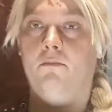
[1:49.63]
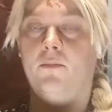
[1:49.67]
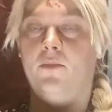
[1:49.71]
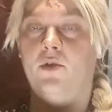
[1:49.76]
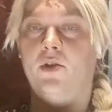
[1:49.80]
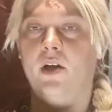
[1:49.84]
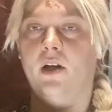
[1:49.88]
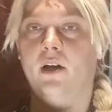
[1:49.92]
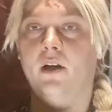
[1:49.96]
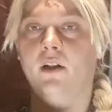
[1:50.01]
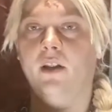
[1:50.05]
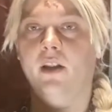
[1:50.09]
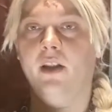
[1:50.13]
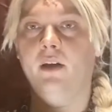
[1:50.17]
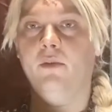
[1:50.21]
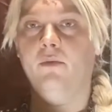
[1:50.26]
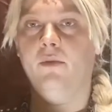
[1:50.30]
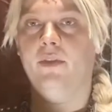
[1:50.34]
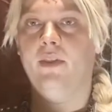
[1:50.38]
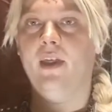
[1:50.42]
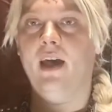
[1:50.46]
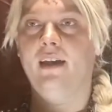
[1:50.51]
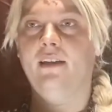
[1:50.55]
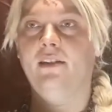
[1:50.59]
Generally
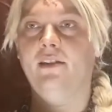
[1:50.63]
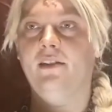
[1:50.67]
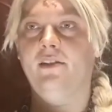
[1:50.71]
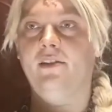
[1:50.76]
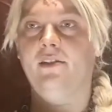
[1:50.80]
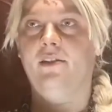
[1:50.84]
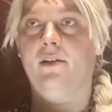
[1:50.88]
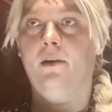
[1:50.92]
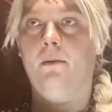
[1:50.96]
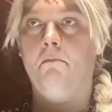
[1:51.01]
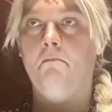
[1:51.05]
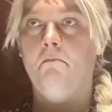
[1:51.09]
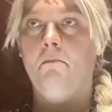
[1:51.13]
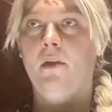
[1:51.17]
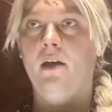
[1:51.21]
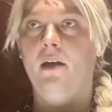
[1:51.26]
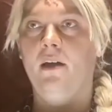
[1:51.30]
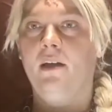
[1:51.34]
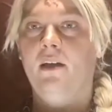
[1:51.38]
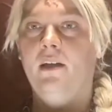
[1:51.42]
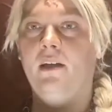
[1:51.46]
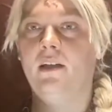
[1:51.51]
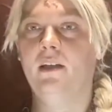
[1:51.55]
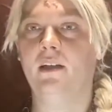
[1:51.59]
with that system,
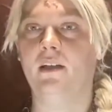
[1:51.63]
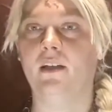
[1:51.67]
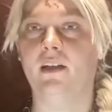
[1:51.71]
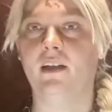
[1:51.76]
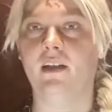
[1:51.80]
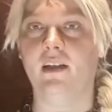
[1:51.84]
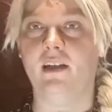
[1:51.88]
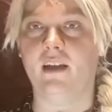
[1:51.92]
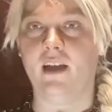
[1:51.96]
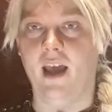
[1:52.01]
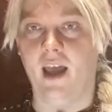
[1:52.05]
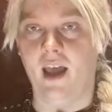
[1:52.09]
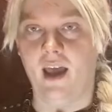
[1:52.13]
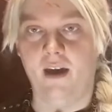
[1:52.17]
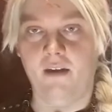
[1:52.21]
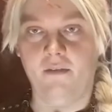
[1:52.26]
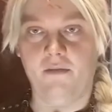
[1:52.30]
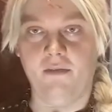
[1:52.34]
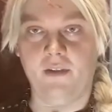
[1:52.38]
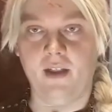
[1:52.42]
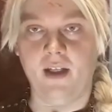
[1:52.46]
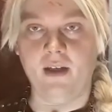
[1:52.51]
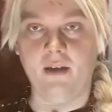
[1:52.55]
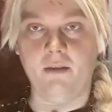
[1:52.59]
you need to
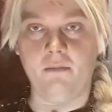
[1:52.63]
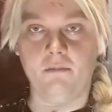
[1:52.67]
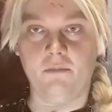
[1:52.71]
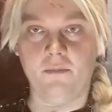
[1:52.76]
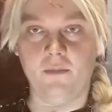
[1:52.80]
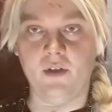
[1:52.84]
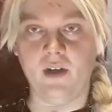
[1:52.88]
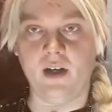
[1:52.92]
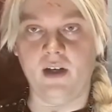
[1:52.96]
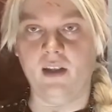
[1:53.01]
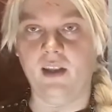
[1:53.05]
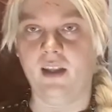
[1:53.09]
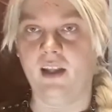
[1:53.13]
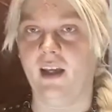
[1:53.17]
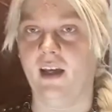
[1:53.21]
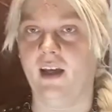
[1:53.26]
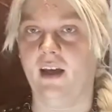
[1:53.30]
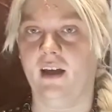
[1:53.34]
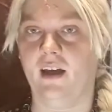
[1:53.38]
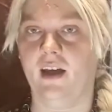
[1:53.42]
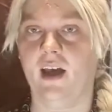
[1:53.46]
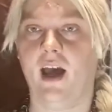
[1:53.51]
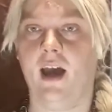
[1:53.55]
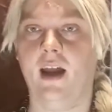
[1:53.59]
have generally
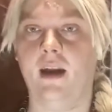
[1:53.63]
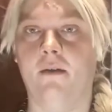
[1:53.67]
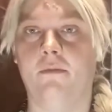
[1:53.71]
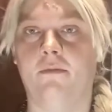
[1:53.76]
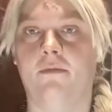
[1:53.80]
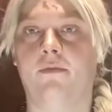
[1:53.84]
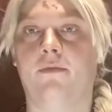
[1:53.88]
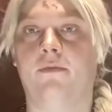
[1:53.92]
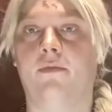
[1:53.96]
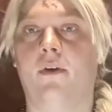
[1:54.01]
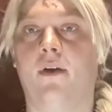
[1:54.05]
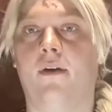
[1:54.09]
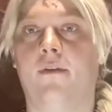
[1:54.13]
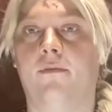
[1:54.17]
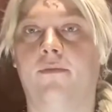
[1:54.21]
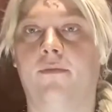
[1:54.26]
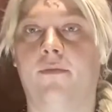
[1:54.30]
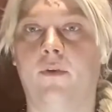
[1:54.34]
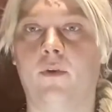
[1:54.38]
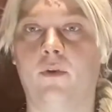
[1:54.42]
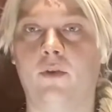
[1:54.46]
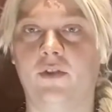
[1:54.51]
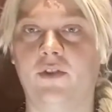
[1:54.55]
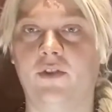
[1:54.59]
kind of a
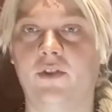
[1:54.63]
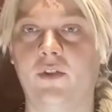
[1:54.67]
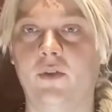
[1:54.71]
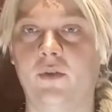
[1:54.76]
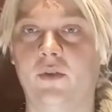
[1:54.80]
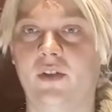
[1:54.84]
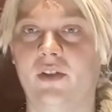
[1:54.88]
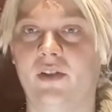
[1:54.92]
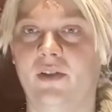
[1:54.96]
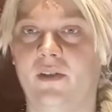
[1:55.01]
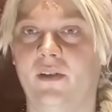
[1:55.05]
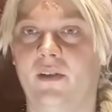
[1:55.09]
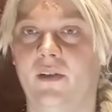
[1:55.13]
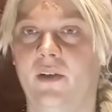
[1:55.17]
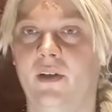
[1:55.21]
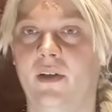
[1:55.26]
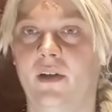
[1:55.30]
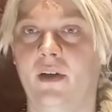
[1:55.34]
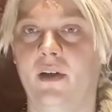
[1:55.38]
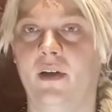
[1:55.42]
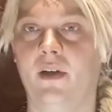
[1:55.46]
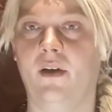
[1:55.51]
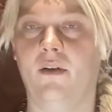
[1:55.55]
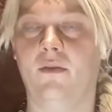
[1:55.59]
full suit
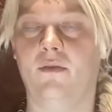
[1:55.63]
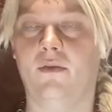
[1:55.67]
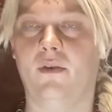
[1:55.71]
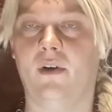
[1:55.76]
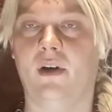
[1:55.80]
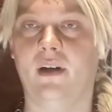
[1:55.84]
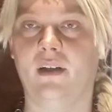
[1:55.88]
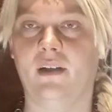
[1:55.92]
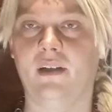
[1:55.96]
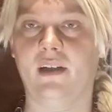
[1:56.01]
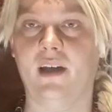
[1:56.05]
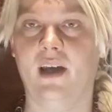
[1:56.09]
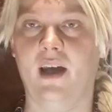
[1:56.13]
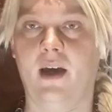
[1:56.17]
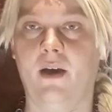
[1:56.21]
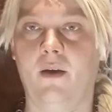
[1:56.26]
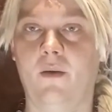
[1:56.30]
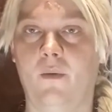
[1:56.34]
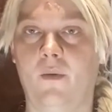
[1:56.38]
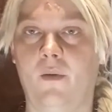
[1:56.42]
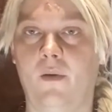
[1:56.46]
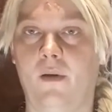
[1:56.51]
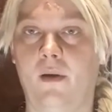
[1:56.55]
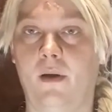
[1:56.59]
for it to count.